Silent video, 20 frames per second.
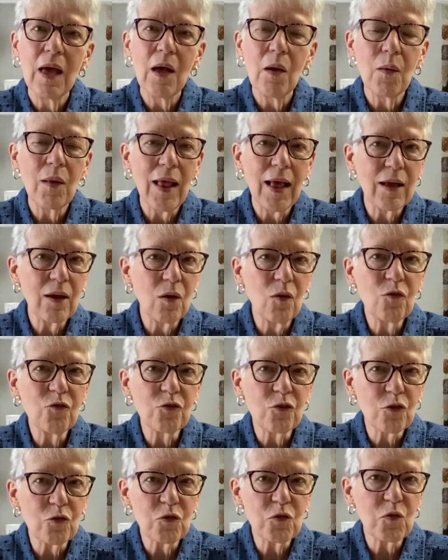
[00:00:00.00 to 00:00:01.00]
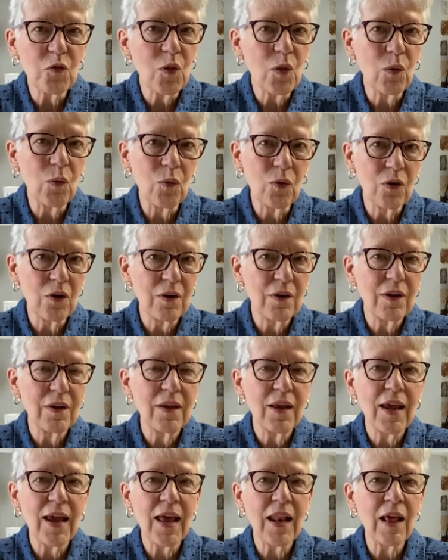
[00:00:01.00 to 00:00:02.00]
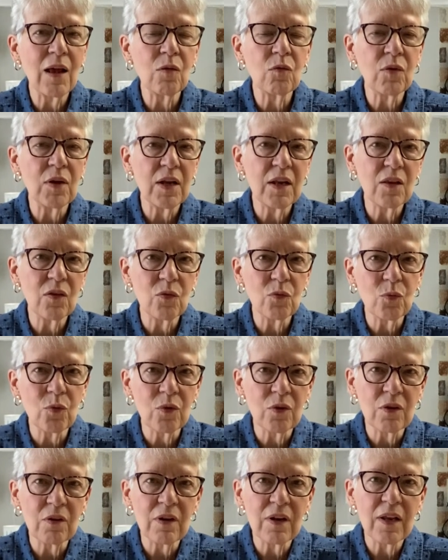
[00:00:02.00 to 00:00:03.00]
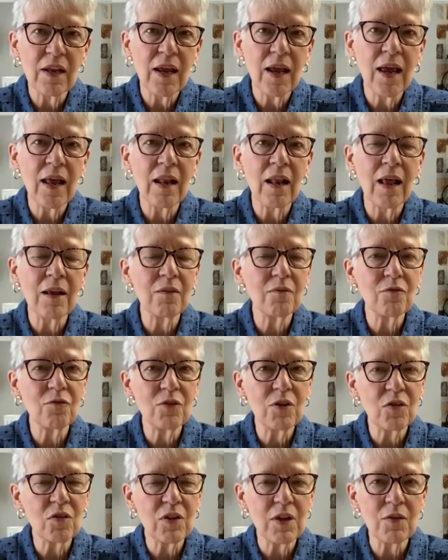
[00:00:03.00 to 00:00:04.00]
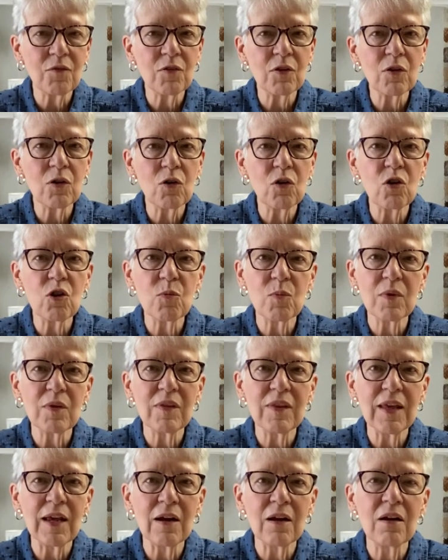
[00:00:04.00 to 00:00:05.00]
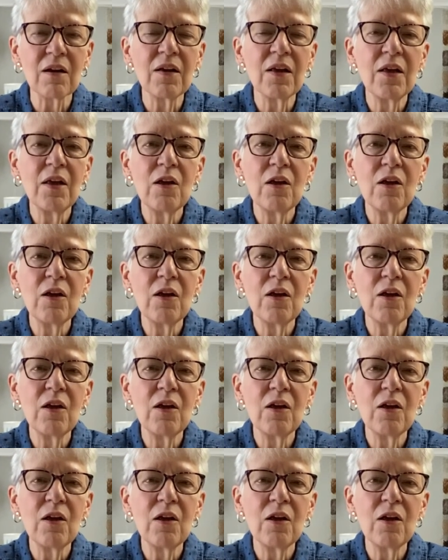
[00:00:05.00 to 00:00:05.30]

Well, I go first to the Lord, and I read his word, and I receive encouragement there,